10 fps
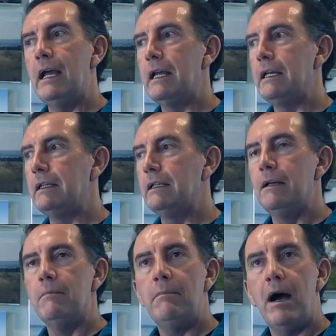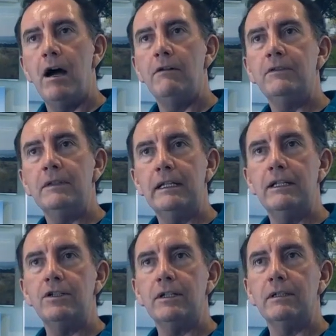a powerful
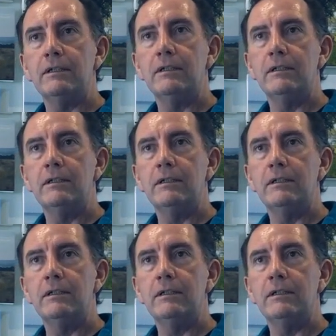energy.